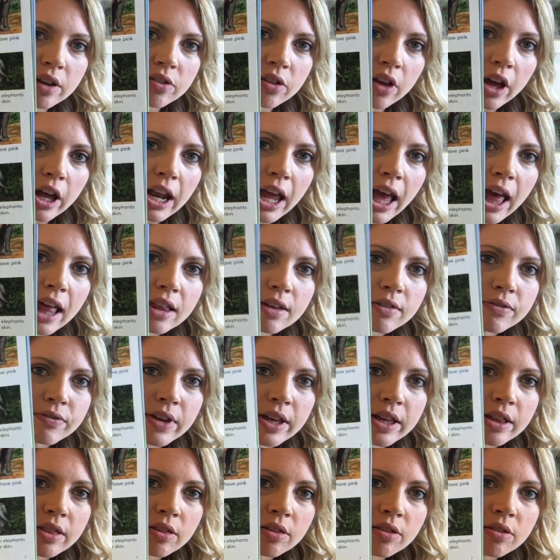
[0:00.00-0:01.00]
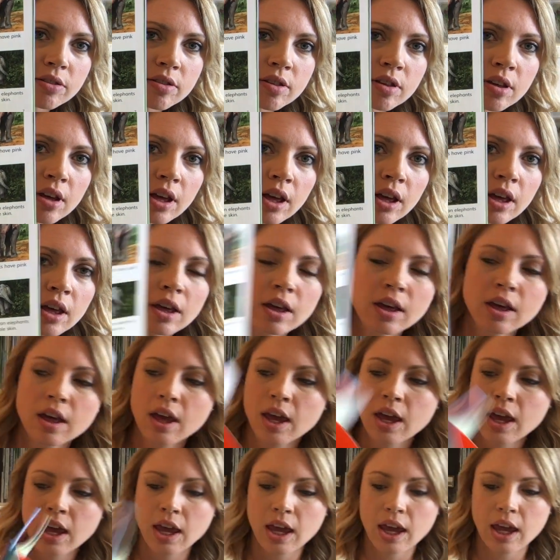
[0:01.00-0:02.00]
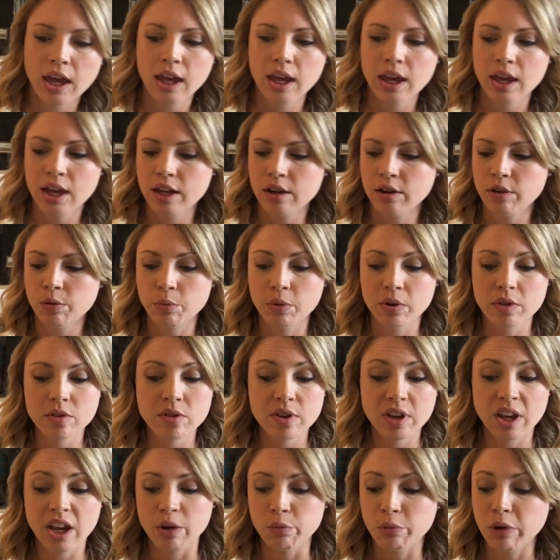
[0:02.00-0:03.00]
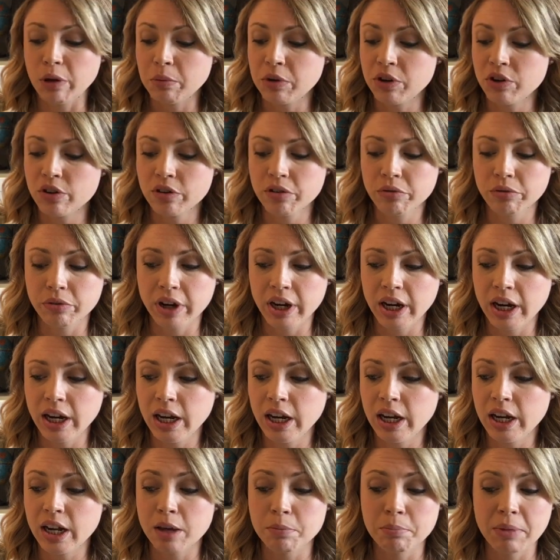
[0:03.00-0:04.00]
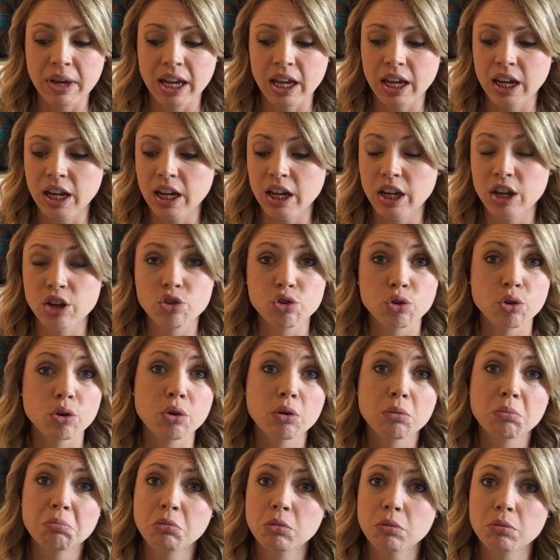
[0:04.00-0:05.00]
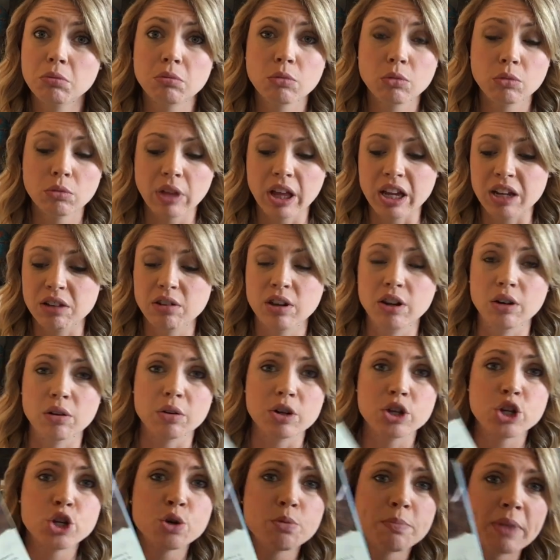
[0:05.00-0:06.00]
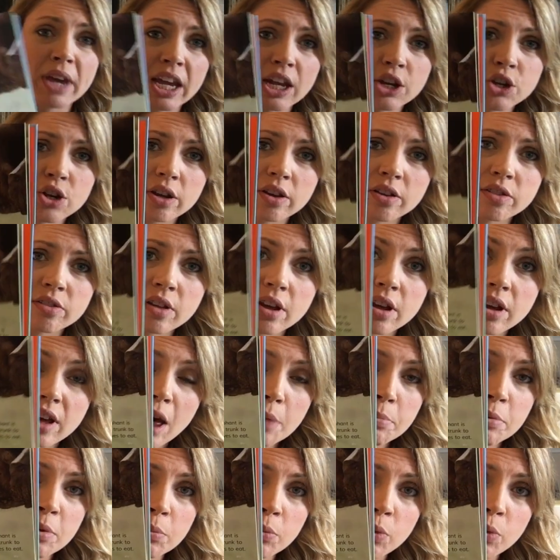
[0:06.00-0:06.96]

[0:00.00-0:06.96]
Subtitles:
is on elephants, and once again, we would just read a page, like, you know, 2 pages, a couple